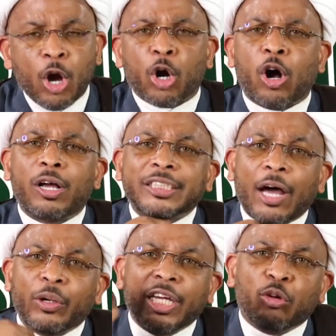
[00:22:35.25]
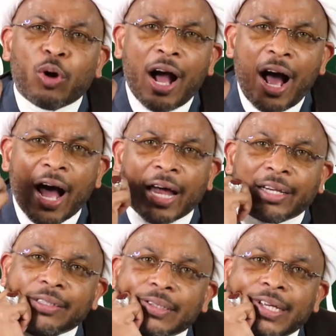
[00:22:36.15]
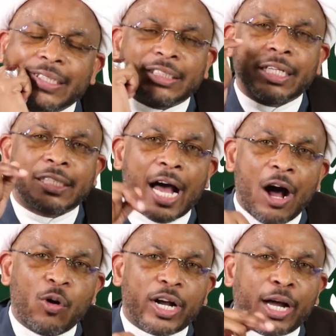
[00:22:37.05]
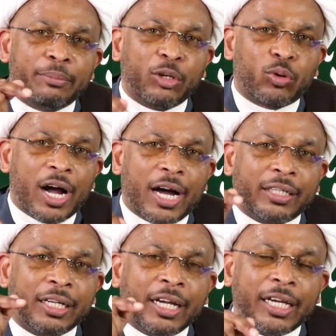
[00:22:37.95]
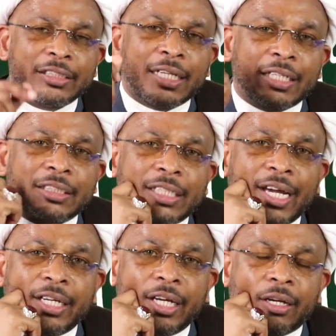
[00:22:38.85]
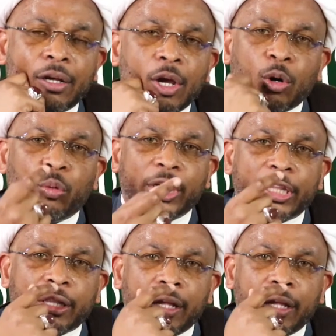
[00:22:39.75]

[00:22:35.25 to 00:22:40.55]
calls out Iran and says, how come Iran is not standing with